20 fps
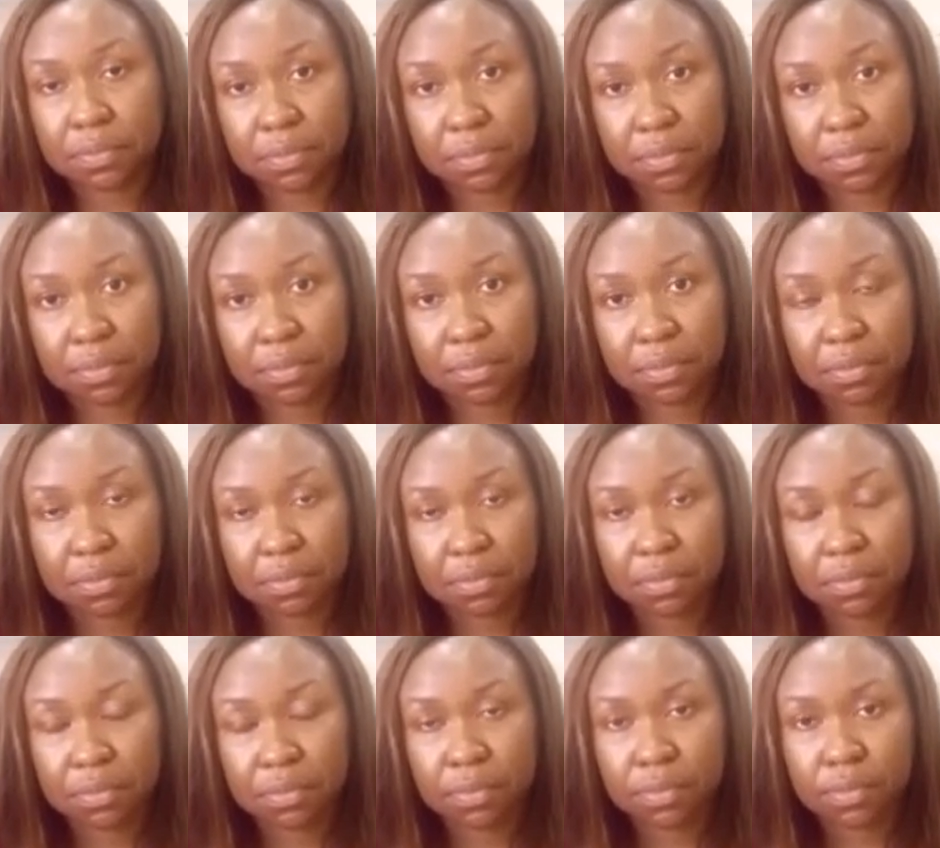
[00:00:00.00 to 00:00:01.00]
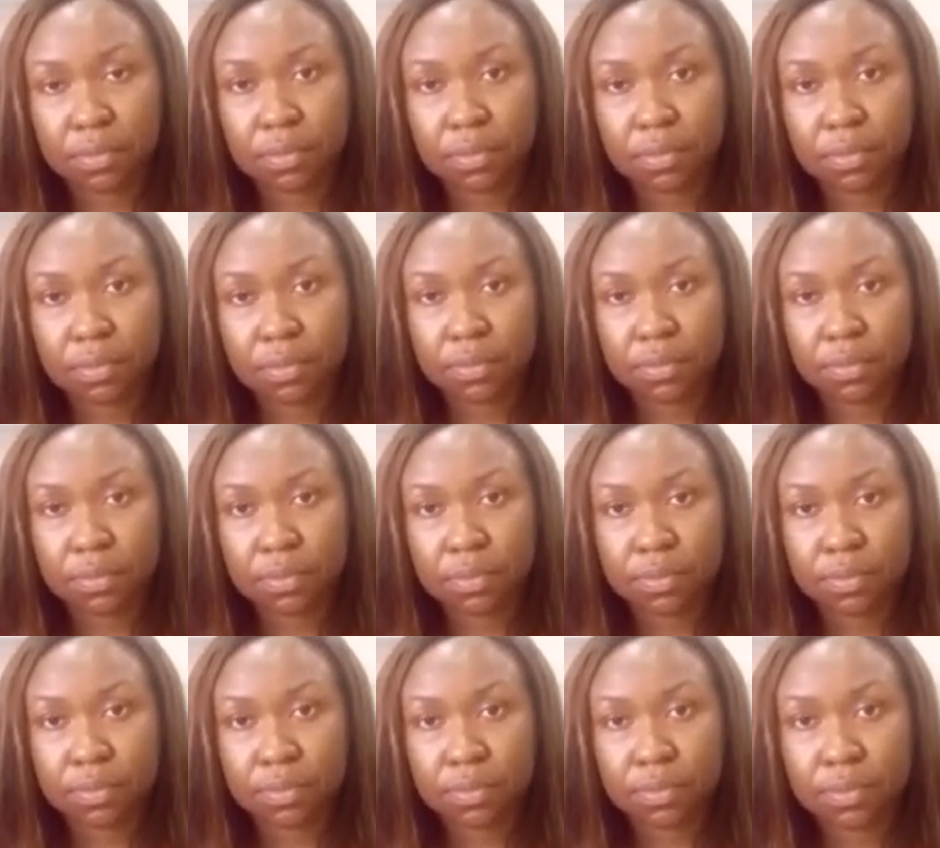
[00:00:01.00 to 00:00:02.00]

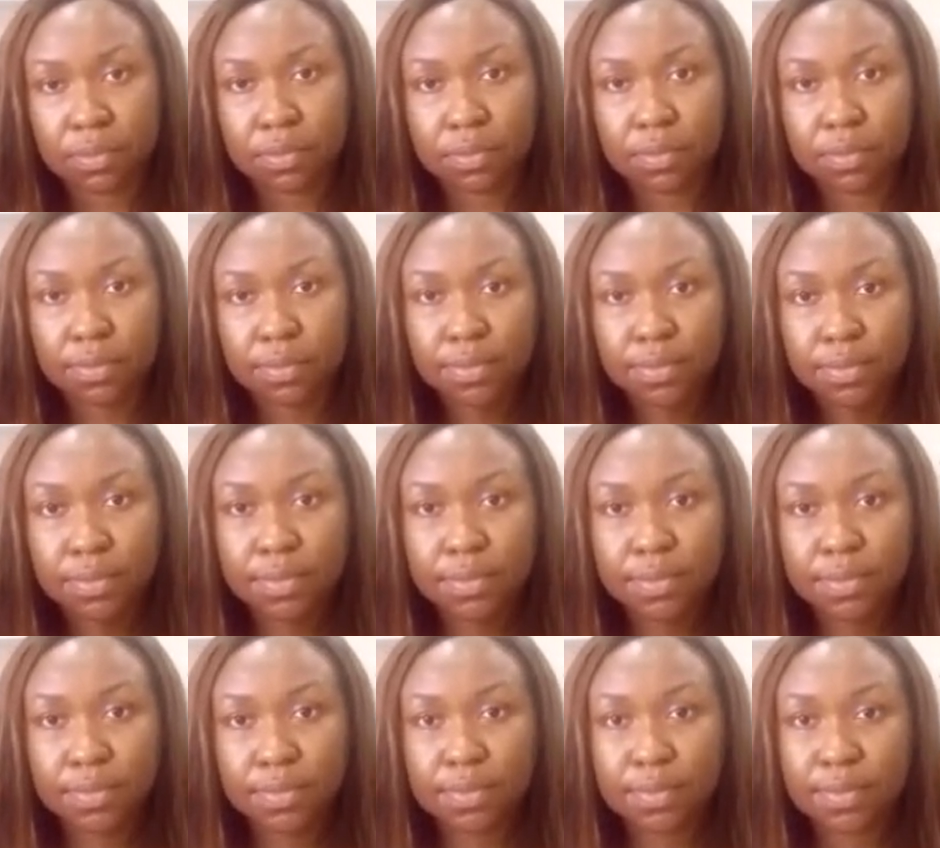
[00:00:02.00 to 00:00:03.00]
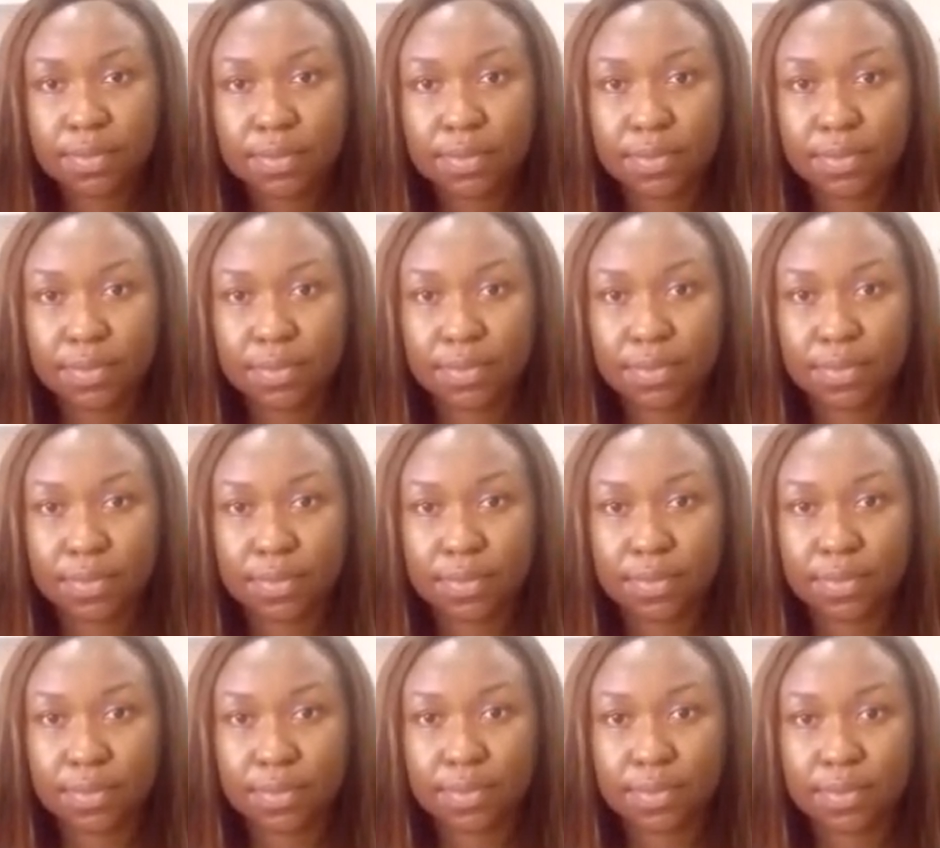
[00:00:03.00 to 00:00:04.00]

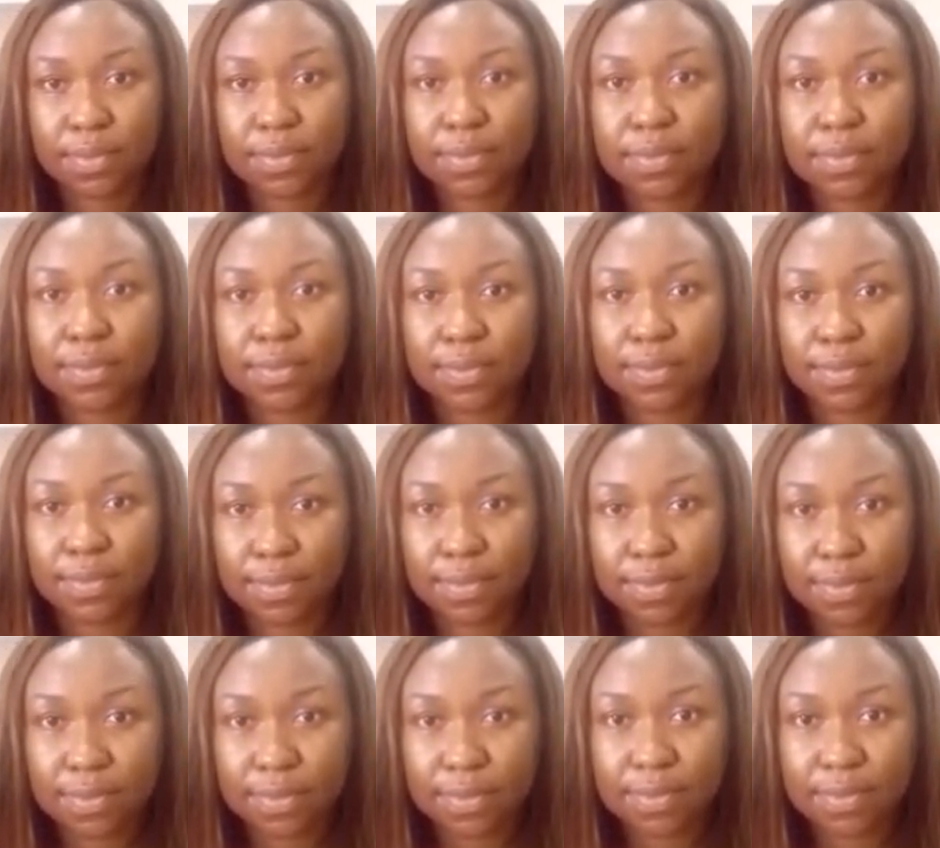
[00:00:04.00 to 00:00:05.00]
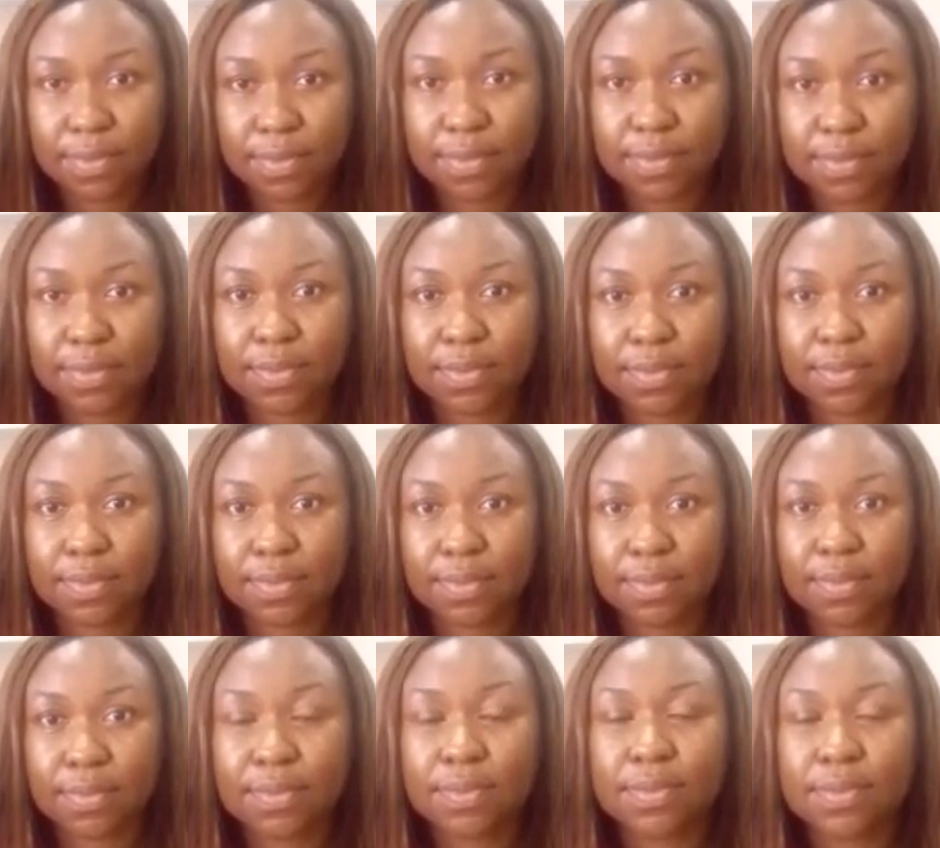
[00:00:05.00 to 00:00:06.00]
(not speaking)